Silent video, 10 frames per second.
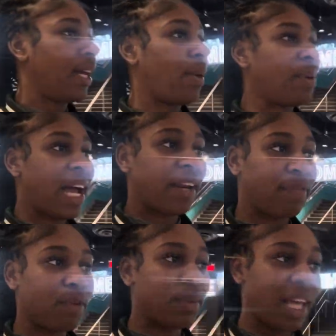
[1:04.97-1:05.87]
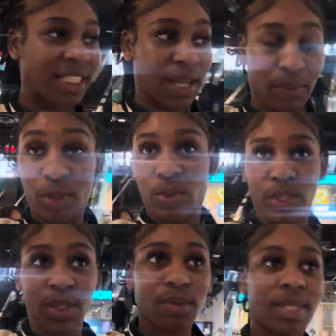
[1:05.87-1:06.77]
we got a few things that we gonna
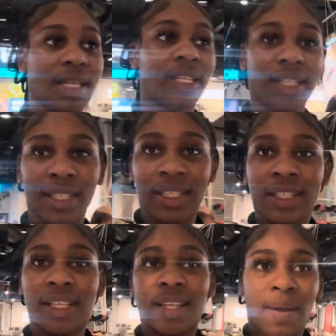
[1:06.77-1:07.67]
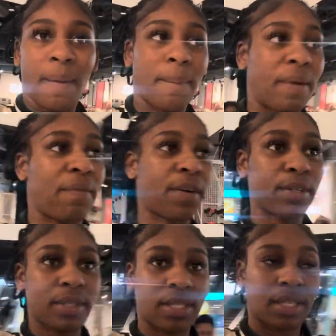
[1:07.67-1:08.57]
do. But
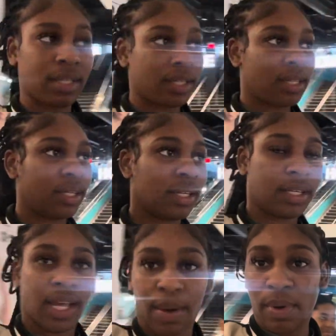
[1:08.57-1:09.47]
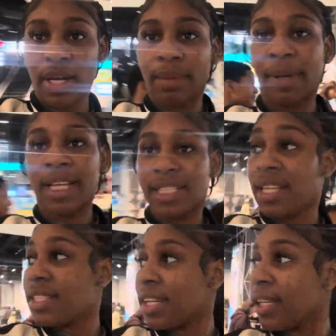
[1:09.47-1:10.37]
first, I want her to pay
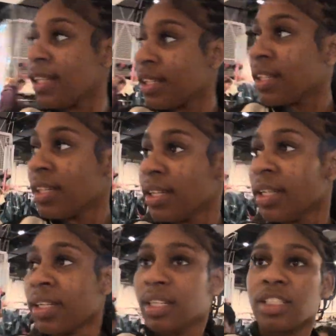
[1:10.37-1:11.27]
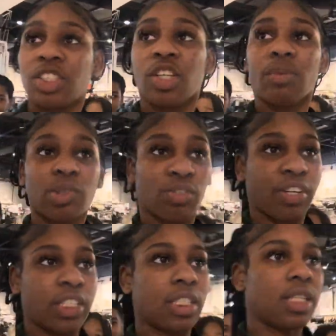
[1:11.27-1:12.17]
attention, cause she almost
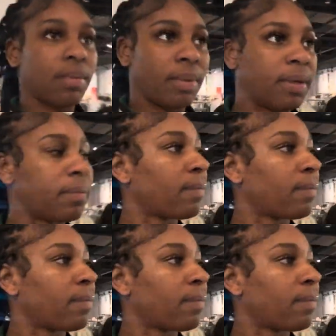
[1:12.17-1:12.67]
crashed into me. All